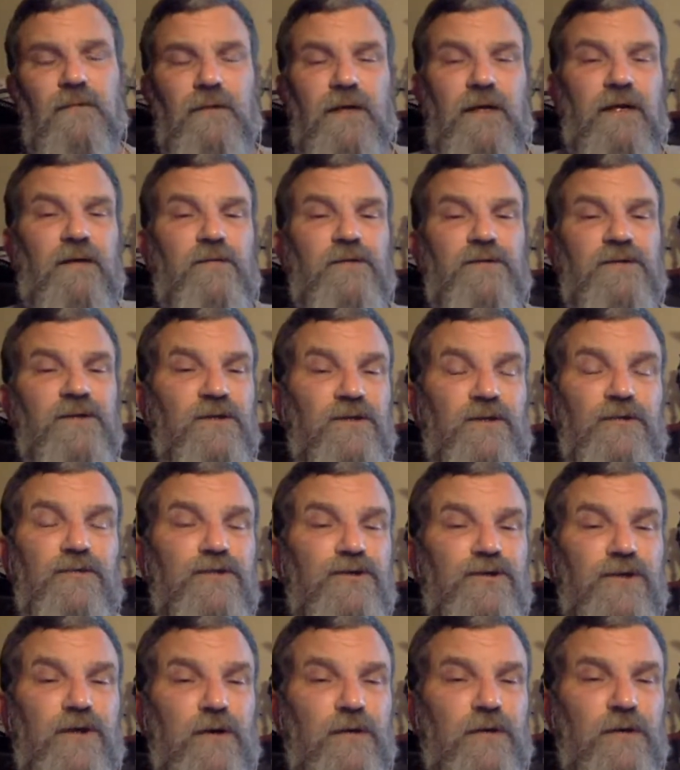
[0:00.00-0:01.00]
it was a new
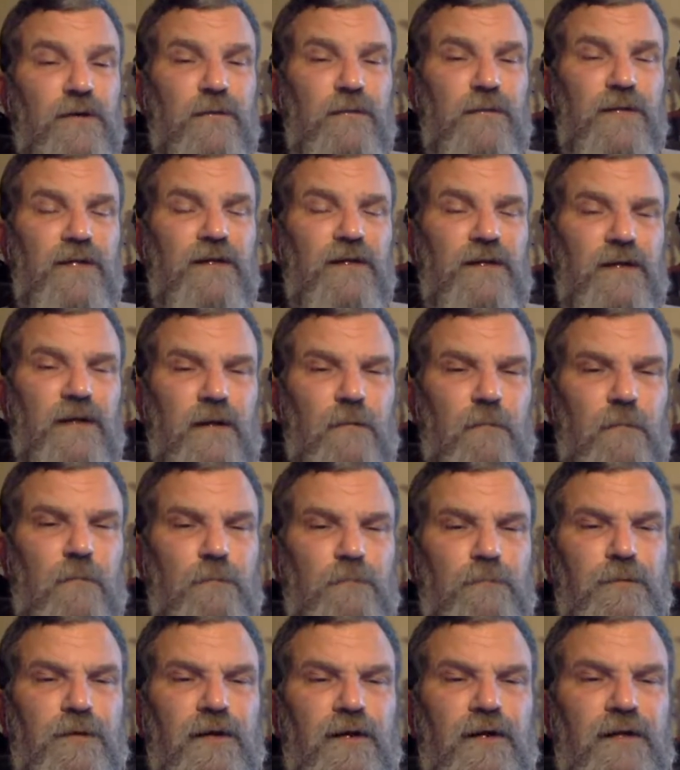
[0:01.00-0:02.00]
show to me,
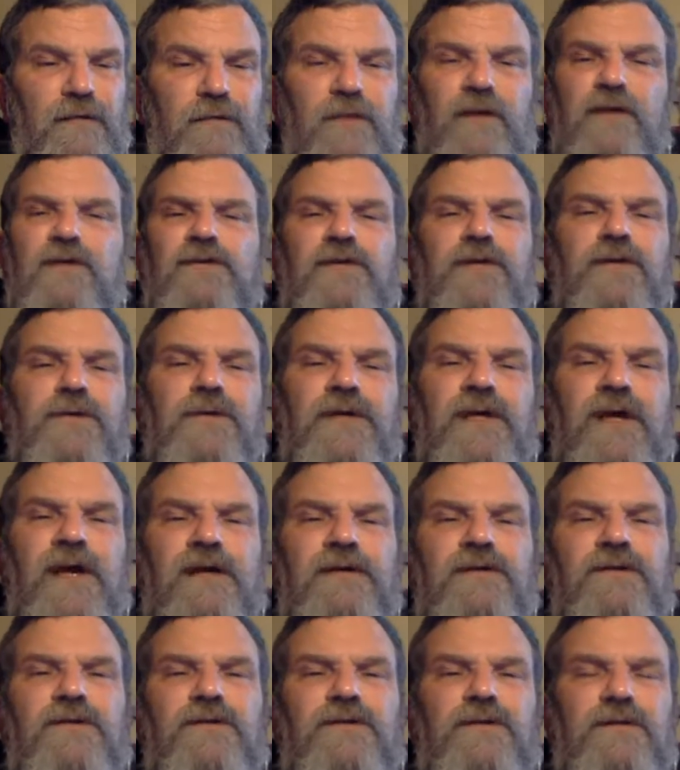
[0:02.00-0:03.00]
but there's Louis
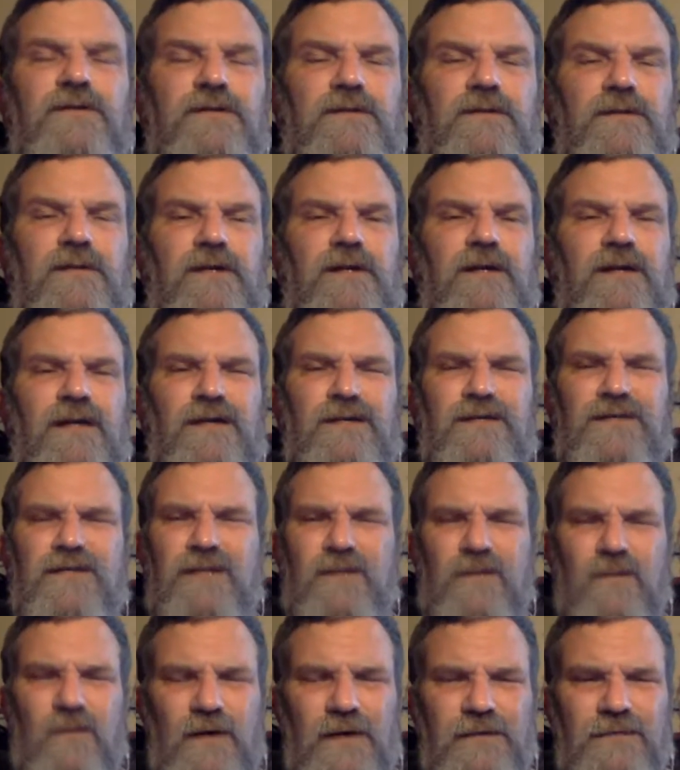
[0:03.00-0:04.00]
Anderson. And I was
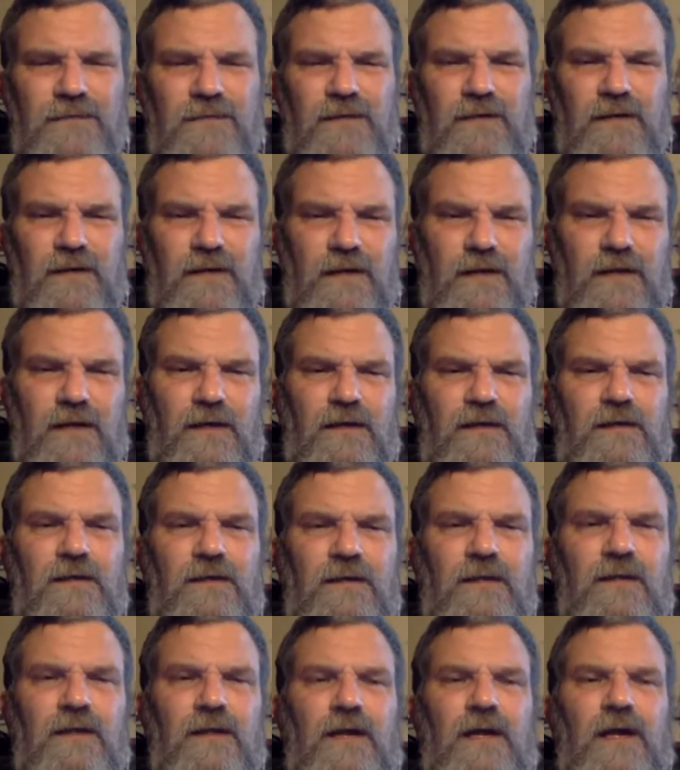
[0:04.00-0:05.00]
like, what the hell?
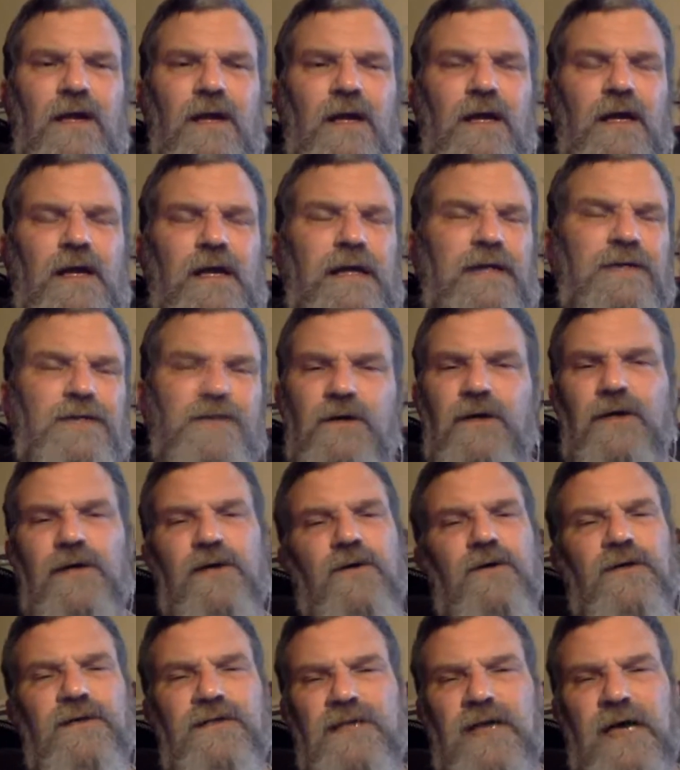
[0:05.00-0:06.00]
And so I
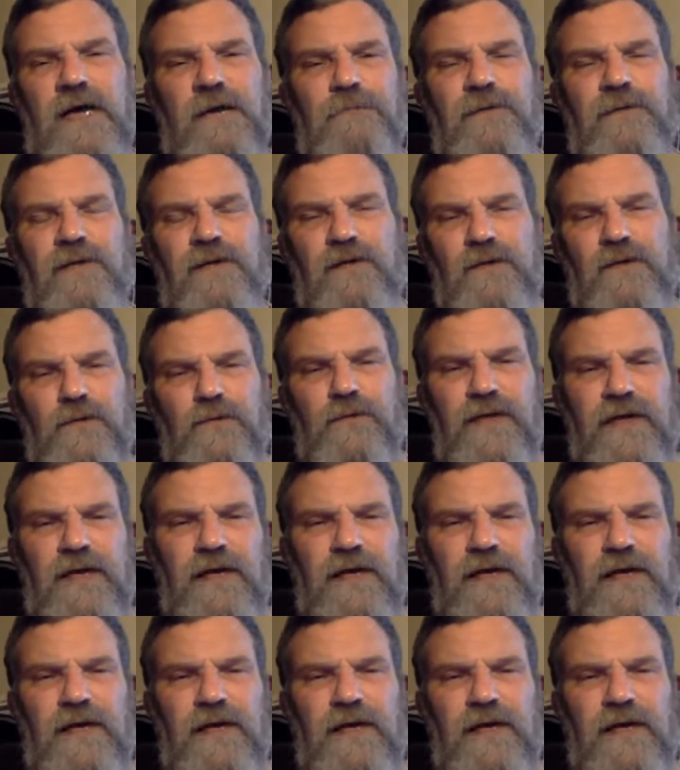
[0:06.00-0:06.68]
go and type in Louis